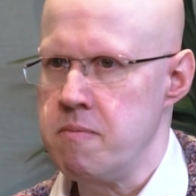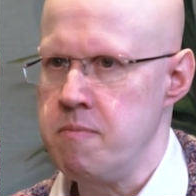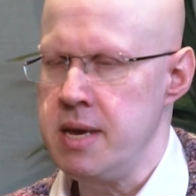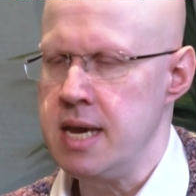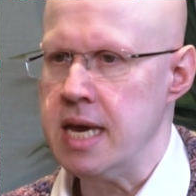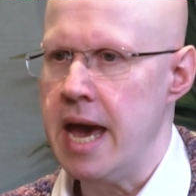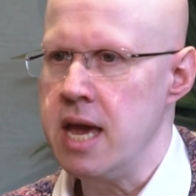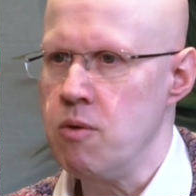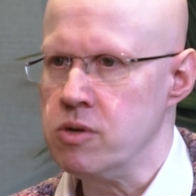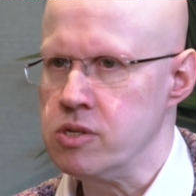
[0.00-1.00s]
Being
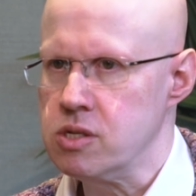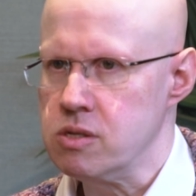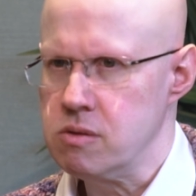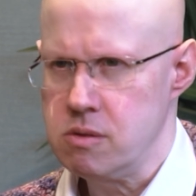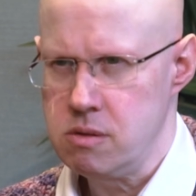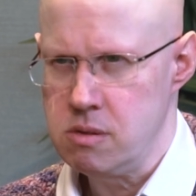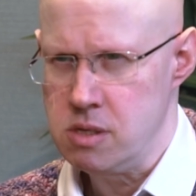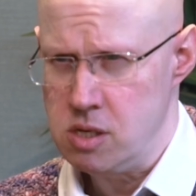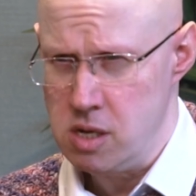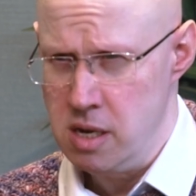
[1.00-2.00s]
gay was
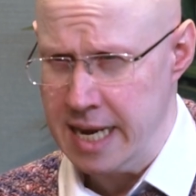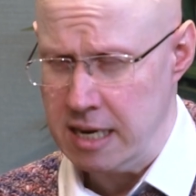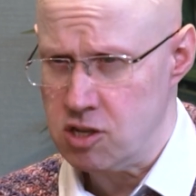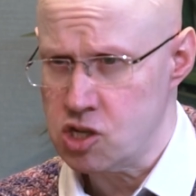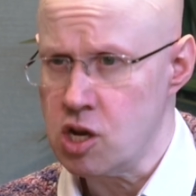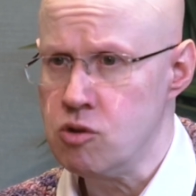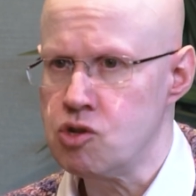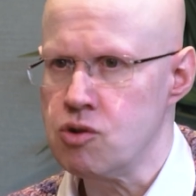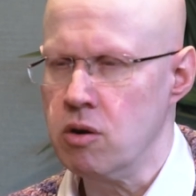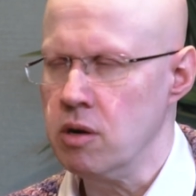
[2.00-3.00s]
linked so
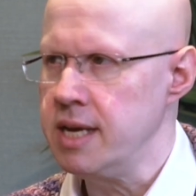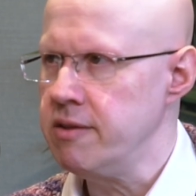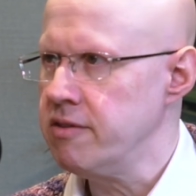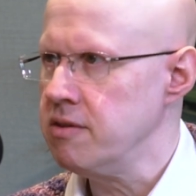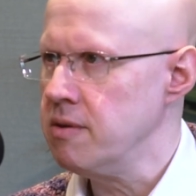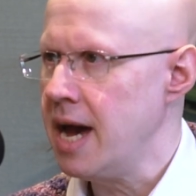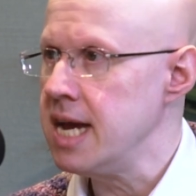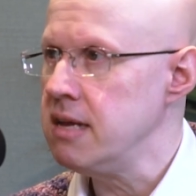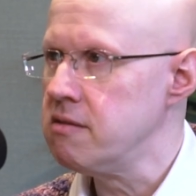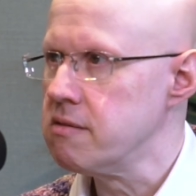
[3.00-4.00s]
strongly to
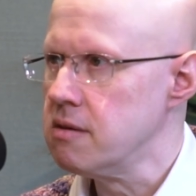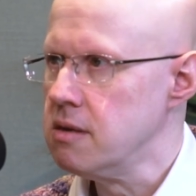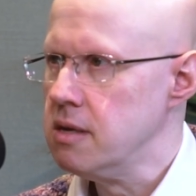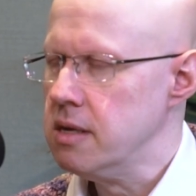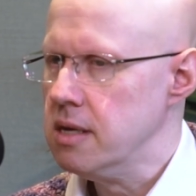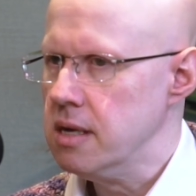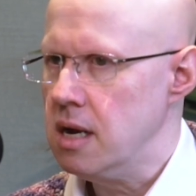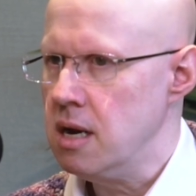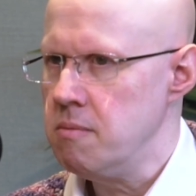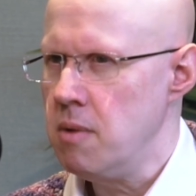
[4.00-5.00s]
AIDS.
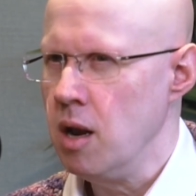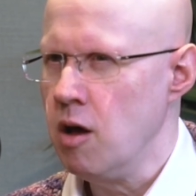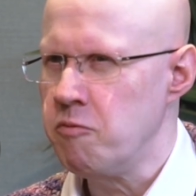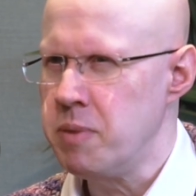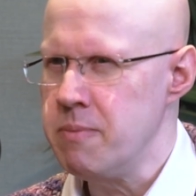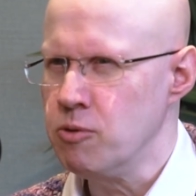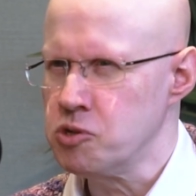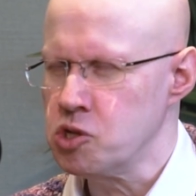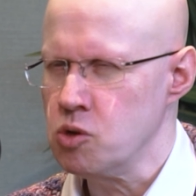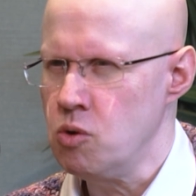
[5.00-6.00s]
A lot of people
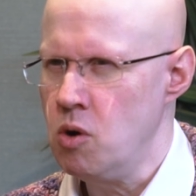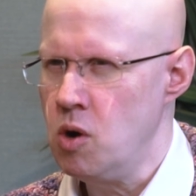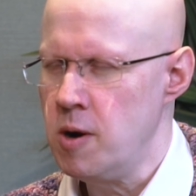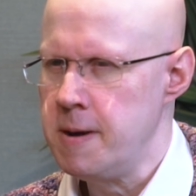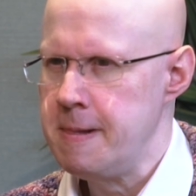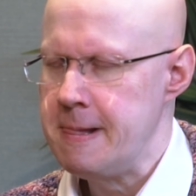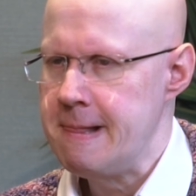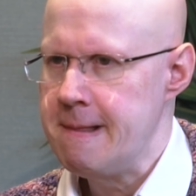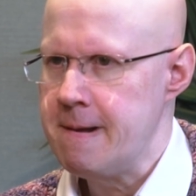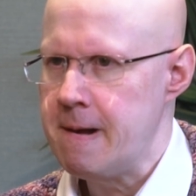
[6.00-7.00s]
saw
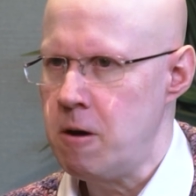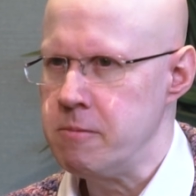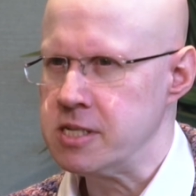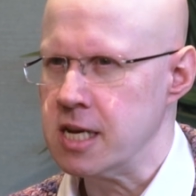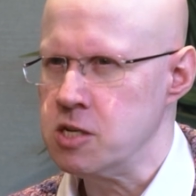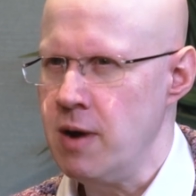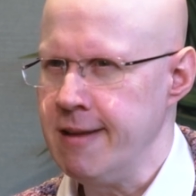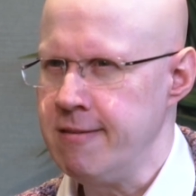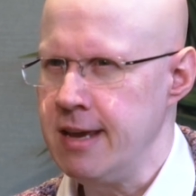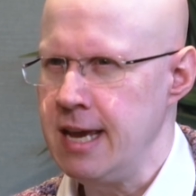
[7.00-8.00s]

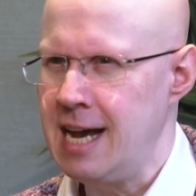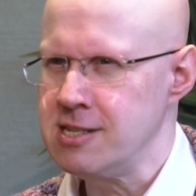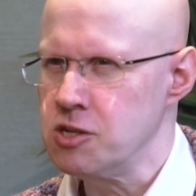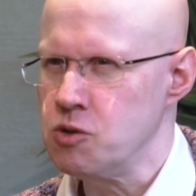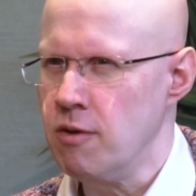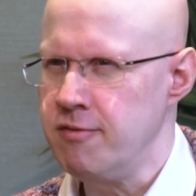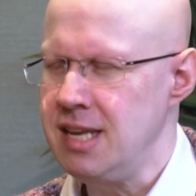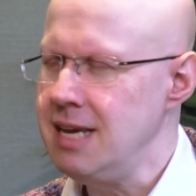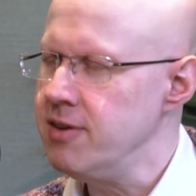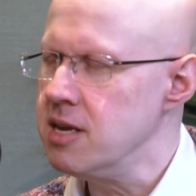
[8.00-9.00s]
homosexuality as a sort of
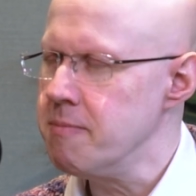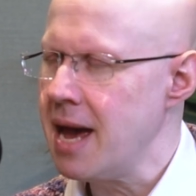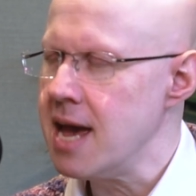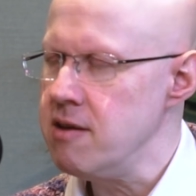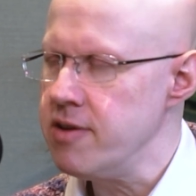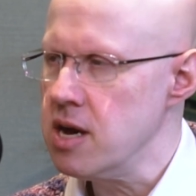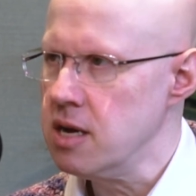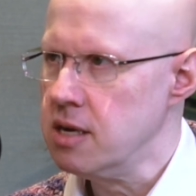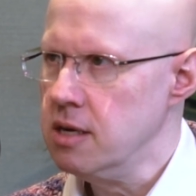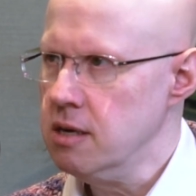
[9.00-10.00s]
deviant
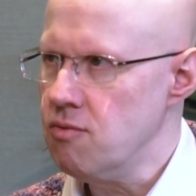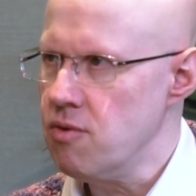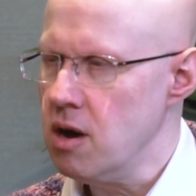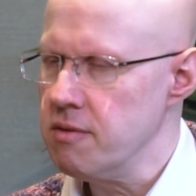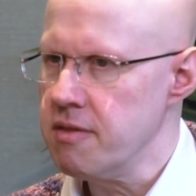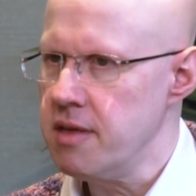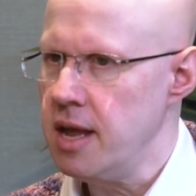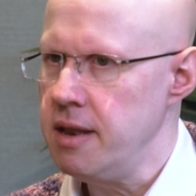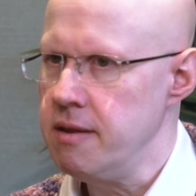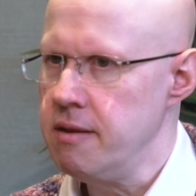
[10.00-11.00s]
behaviour rather
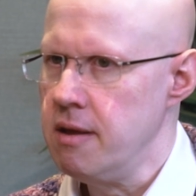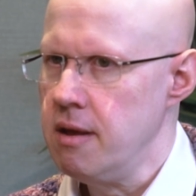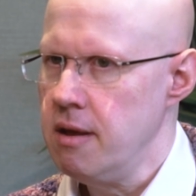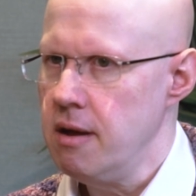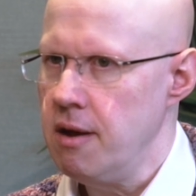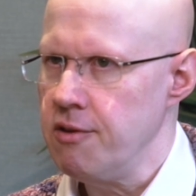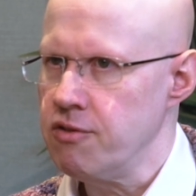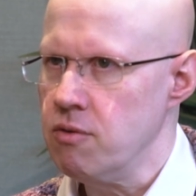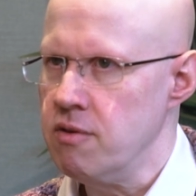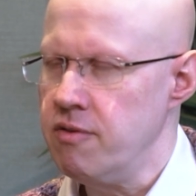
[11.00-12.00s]
than a
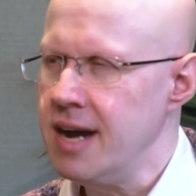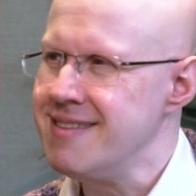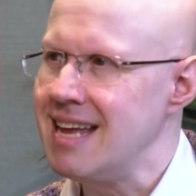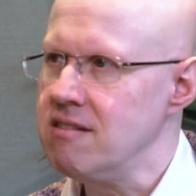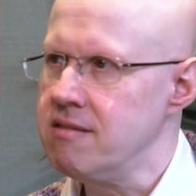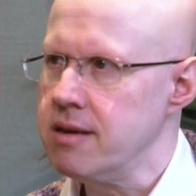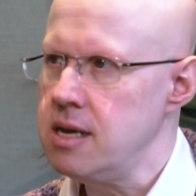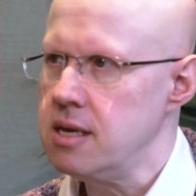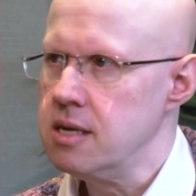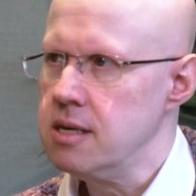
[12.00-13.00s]
sort of identity.